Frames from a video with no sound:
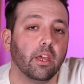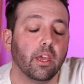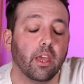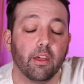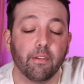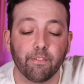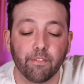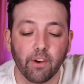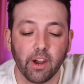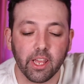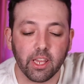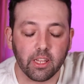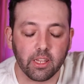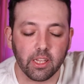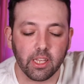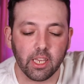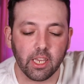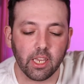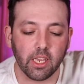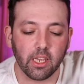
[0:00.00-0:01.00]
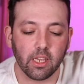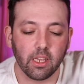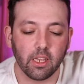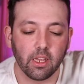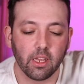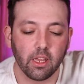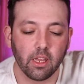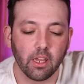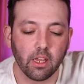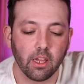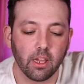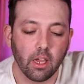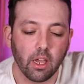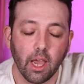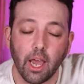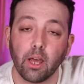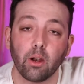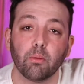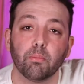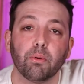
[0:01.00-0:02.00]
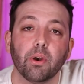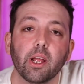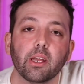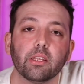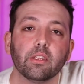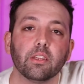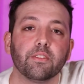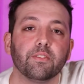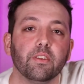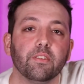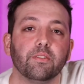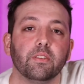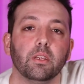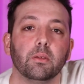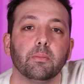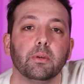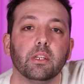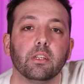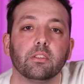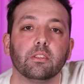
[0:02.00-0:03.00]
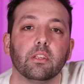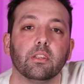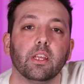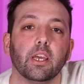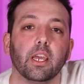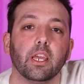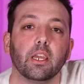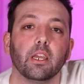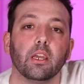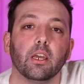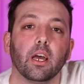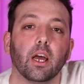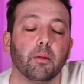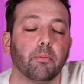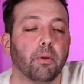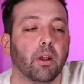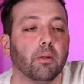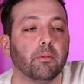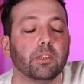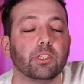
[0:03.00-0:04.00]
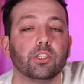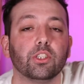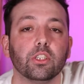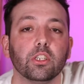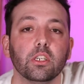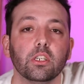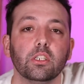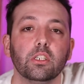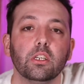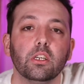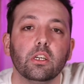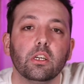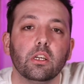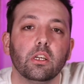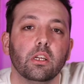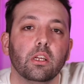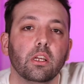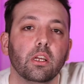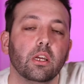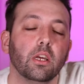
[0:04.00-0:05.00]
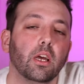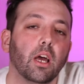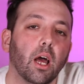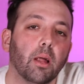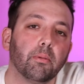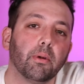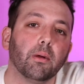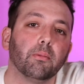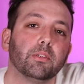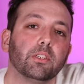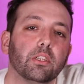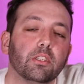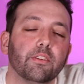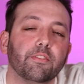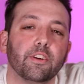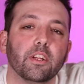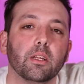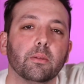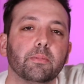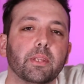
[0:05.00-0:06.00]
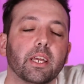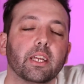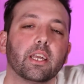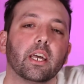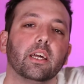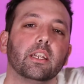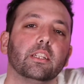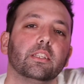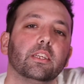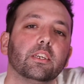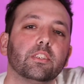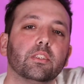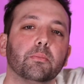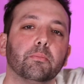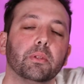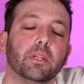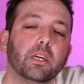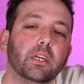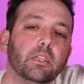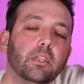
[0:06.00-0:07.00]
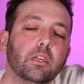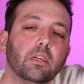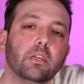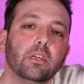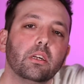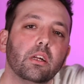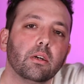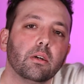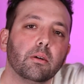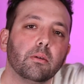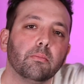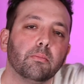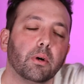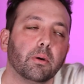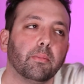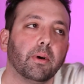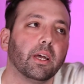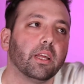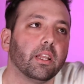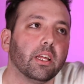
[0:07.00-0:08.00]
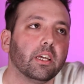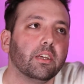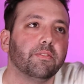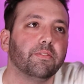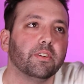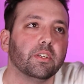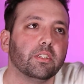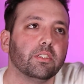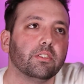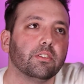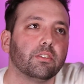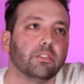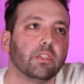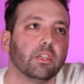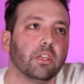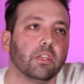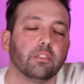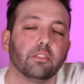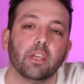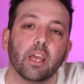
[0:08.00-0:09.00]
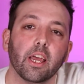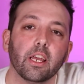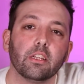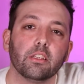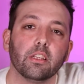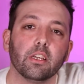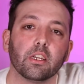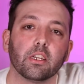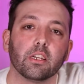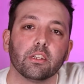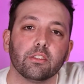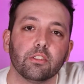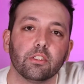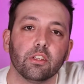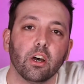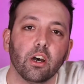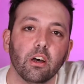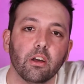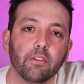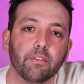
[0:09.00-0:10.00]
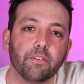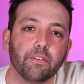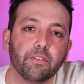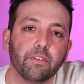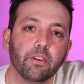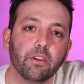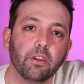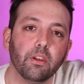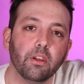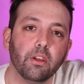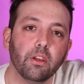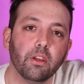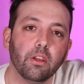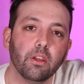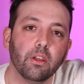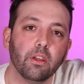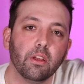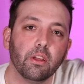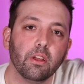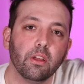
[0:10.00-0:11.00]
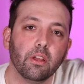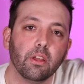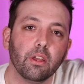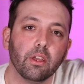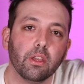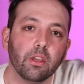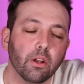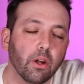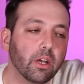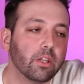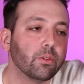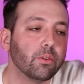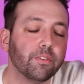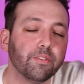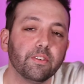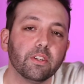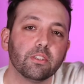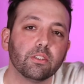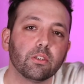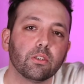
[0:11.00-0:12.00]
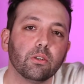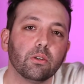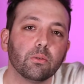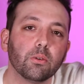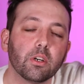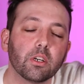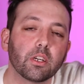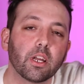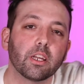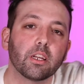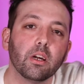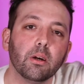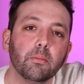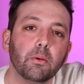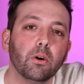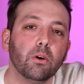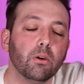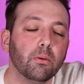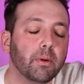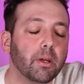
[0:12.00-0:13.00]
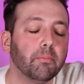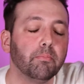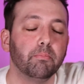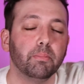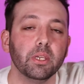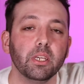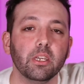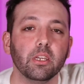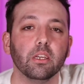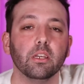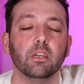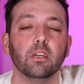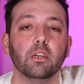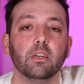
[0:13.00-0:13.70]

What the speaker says: And frankly, I don't practice 15 minutes a day. I probably should develop that kind of discipline, but my life it's hectic, it's tough. You know, I do physical work, I come home, I'm beat.